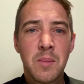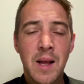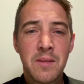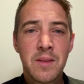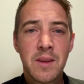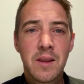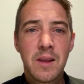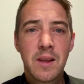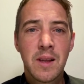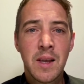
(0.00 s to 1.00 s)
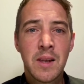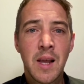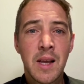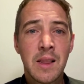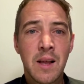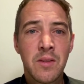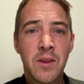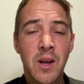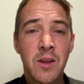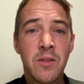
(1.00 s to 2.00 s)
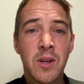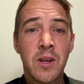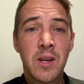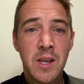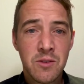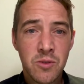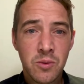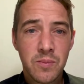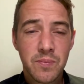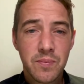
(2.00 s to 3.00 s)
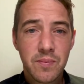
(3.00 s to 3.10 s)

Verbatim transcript: planned in a land under his rule.